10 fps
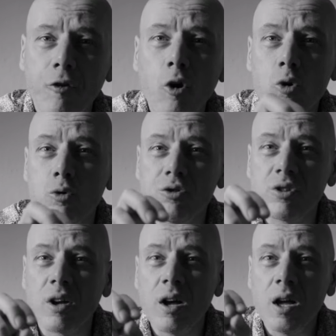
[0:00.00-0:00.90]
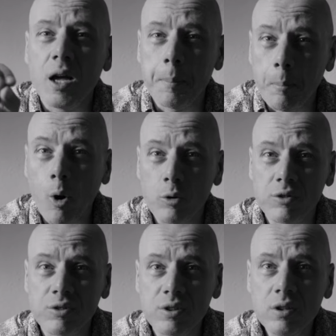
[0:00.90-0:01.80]
focus
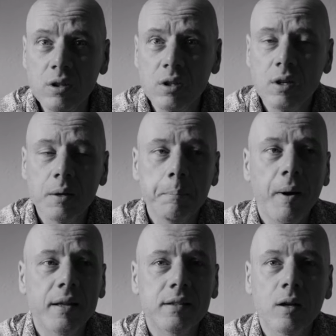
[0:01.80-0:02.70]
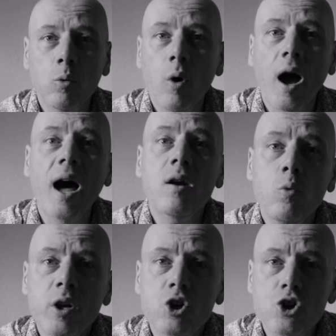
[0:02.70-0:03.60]
modes, but
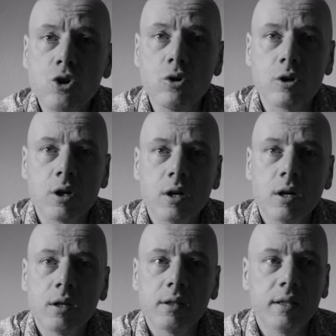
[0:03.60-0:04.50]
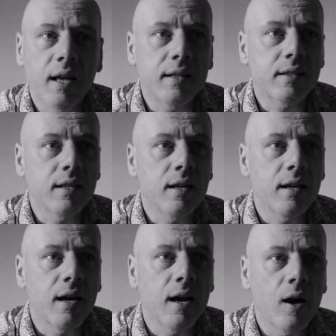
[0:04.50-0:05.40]
are we sure
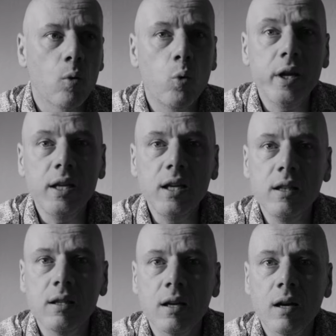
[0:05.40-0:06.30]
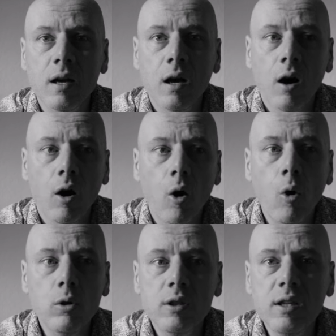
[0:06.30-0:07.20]
that we need
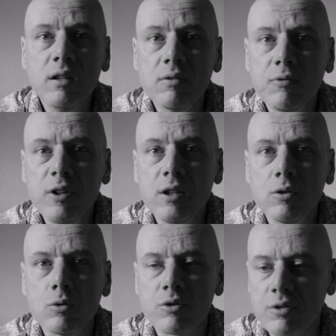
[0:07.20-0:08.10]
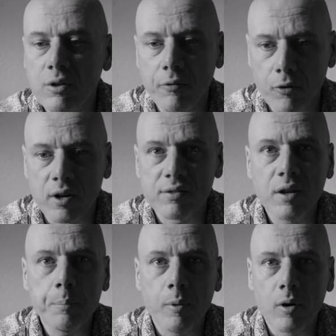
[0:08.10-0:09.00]
all these features, for
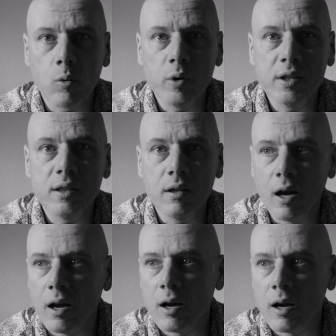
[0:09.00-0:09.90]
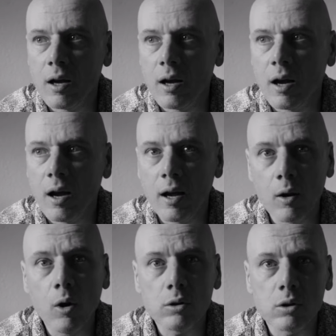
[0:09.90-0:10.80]
example with a
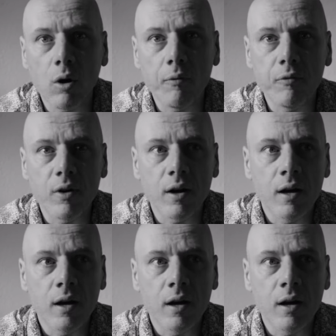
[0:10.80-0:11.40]
lot of